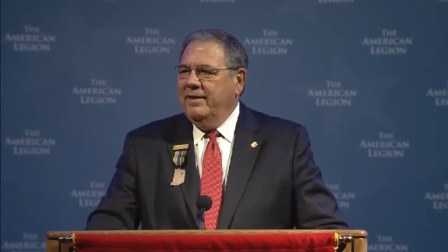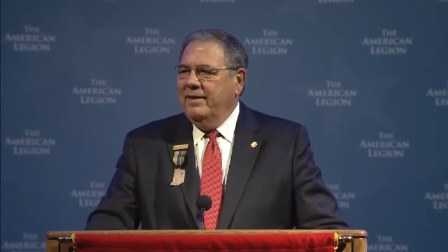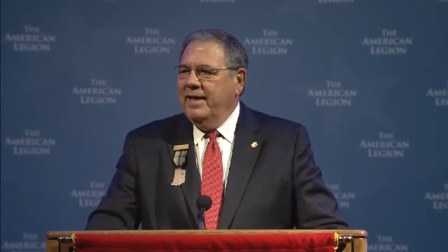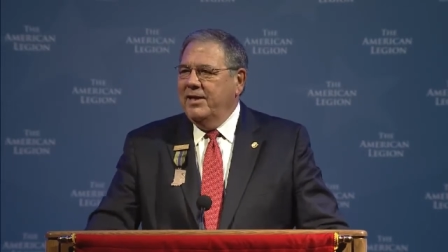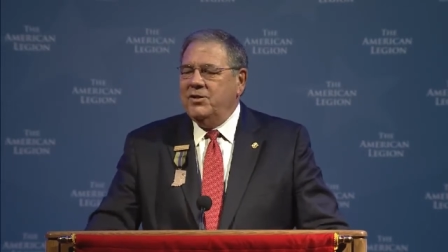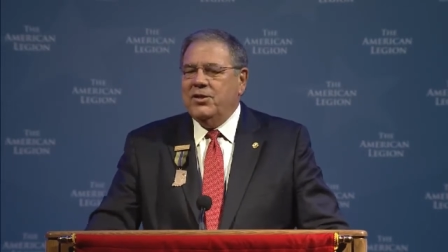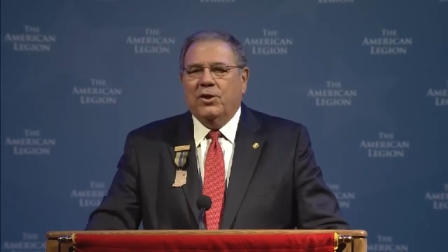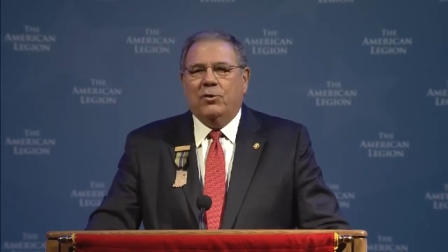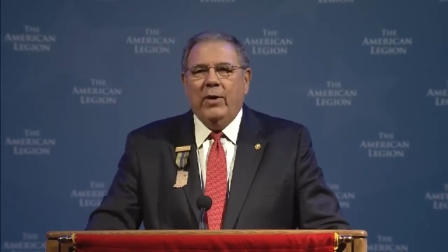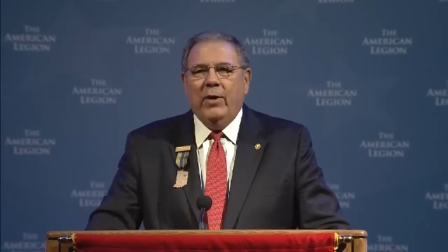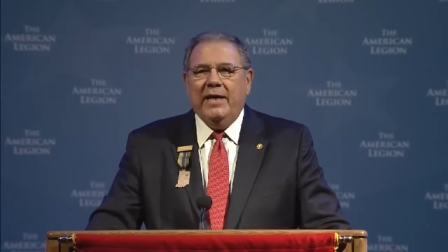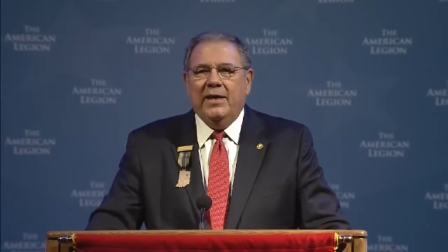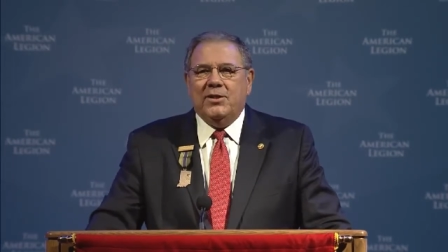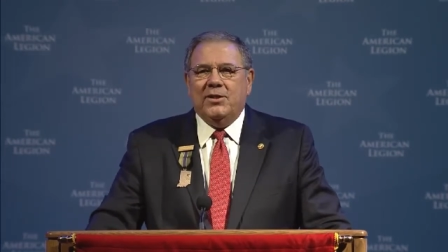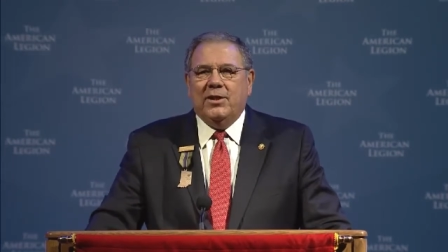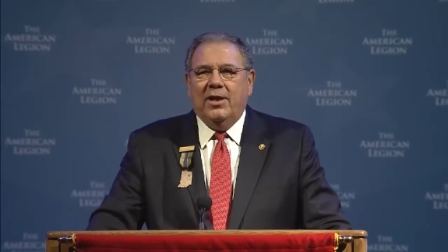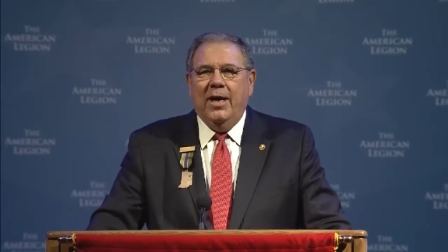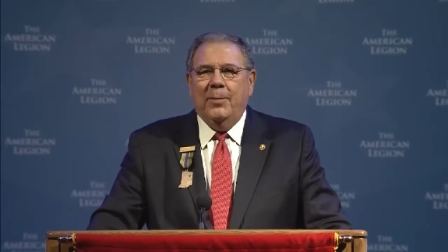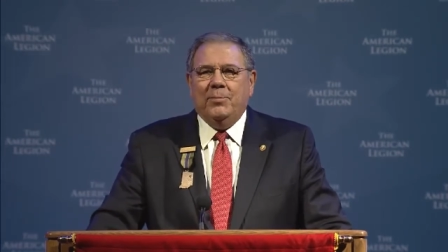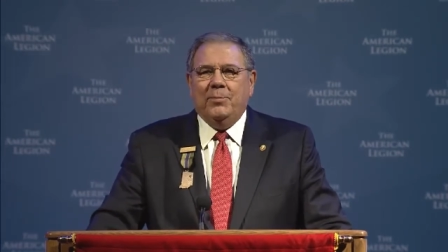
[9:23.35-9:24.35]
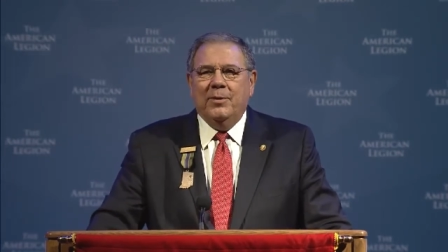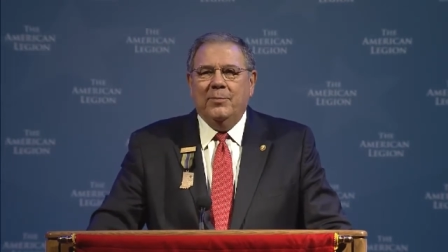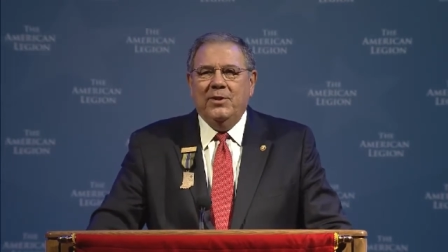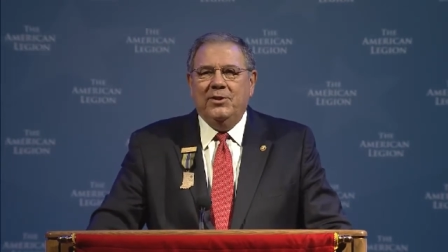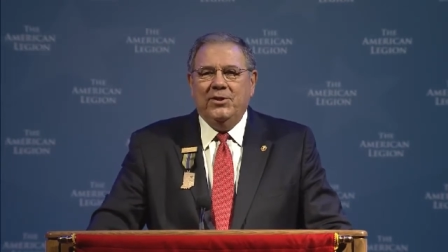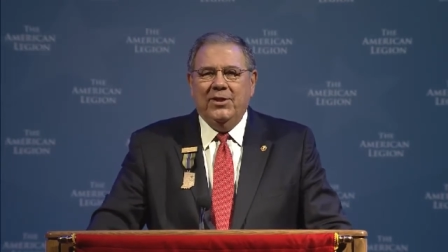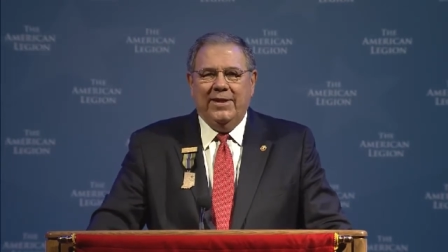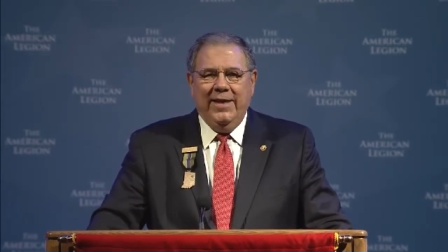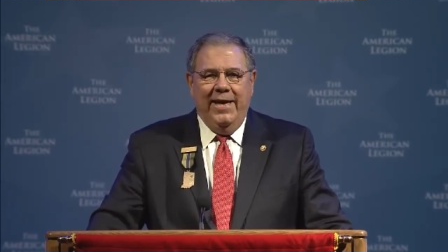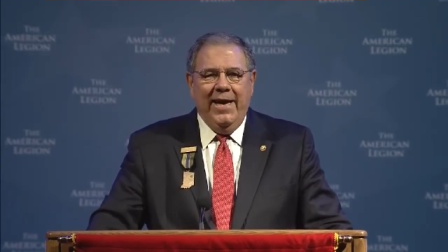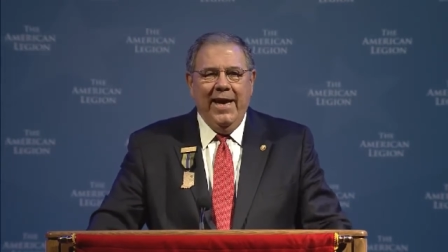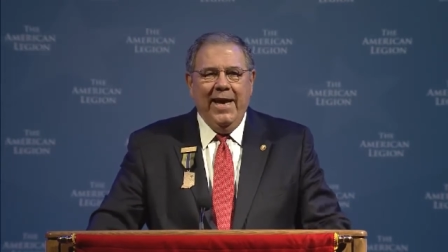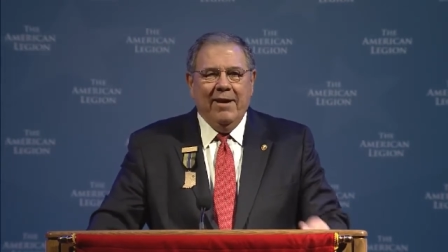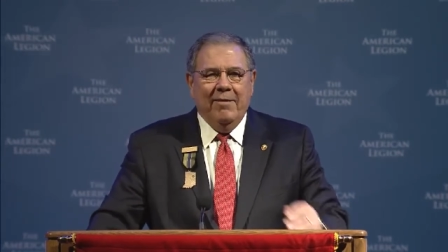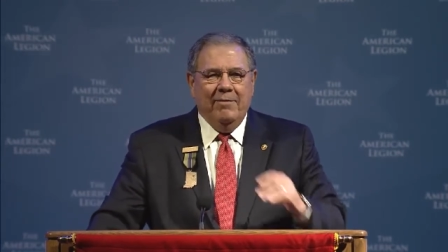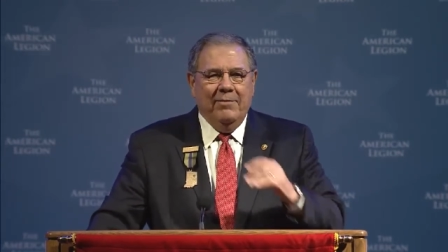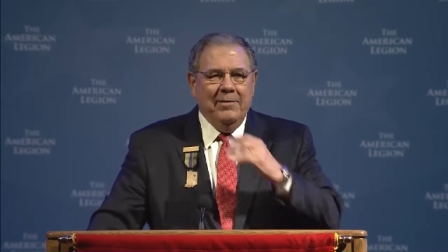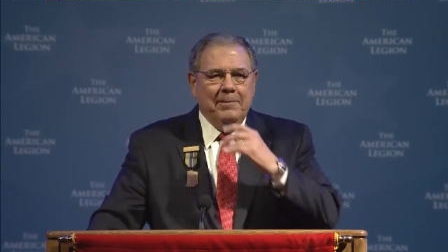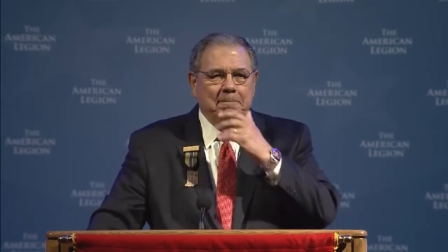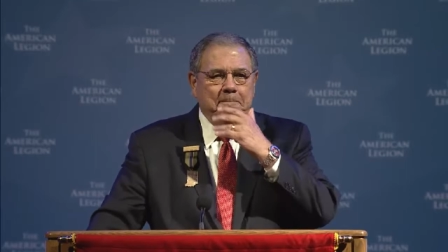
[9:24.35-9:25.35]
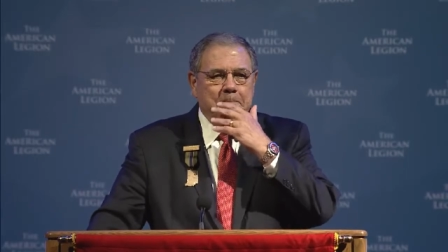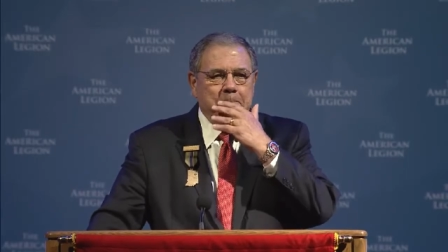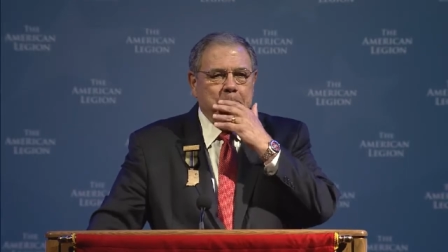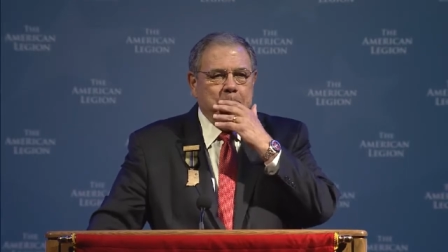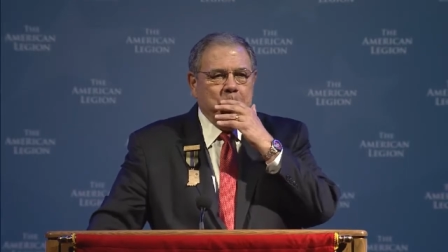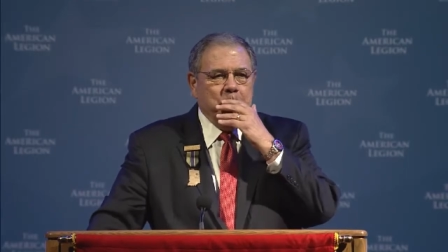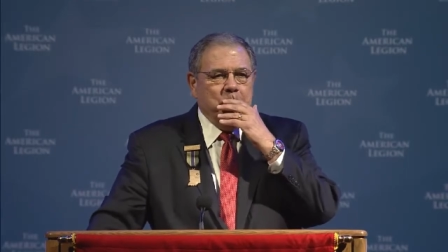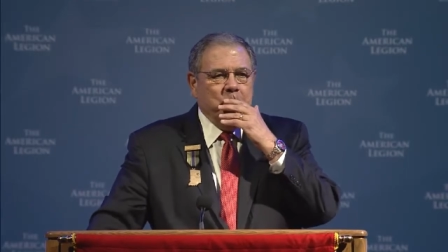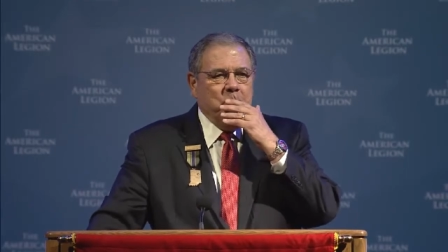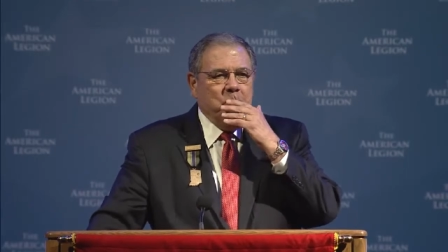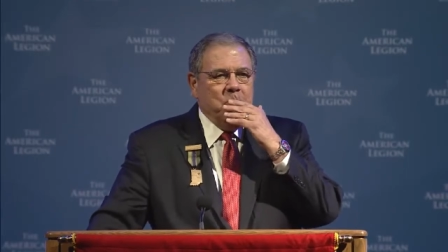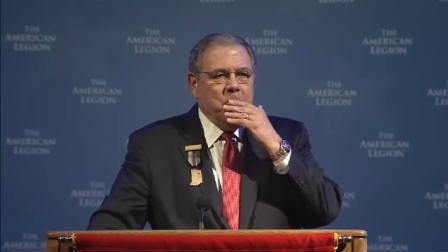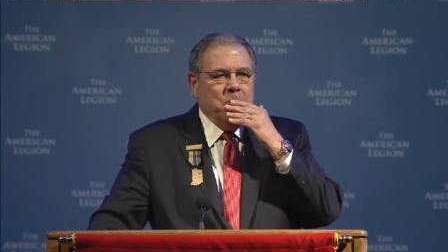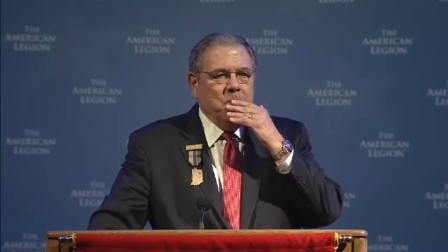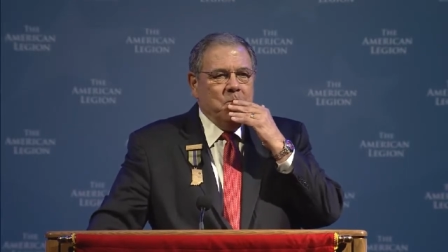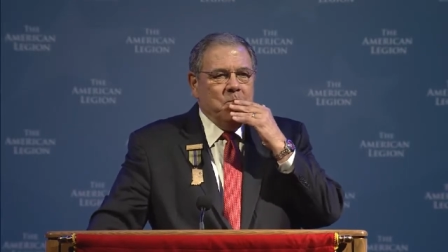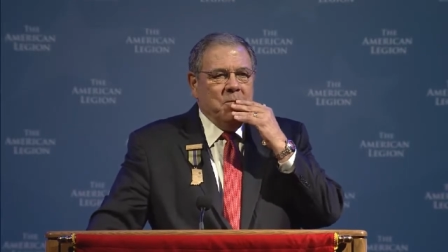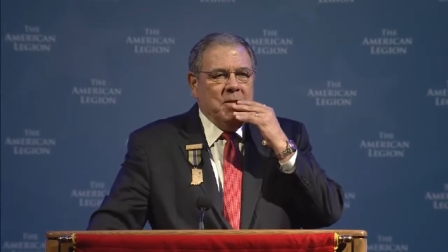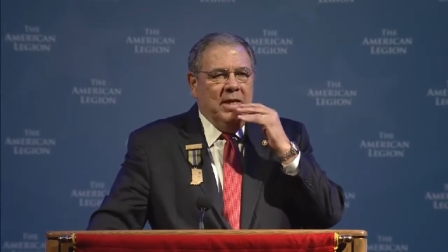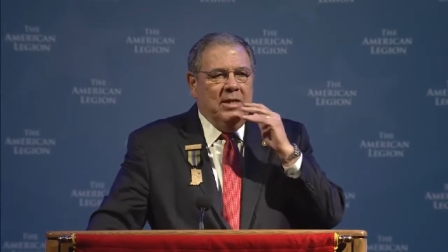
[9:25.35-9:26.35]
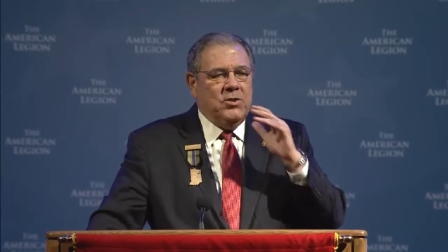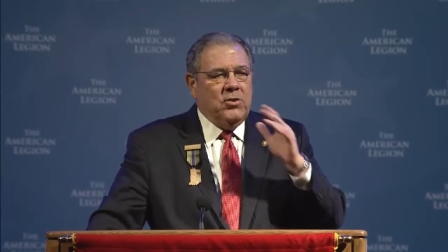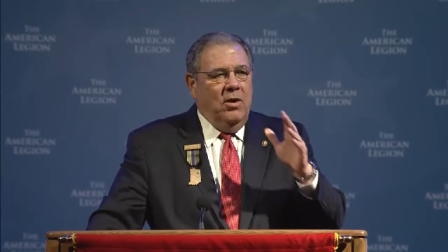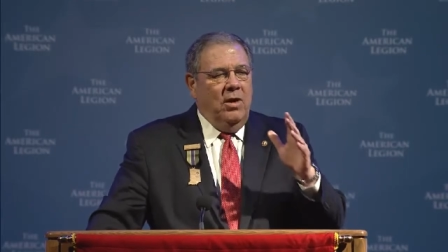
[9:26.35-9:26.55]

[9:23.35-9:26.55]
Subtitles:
That's the greatest compliment you can have. It's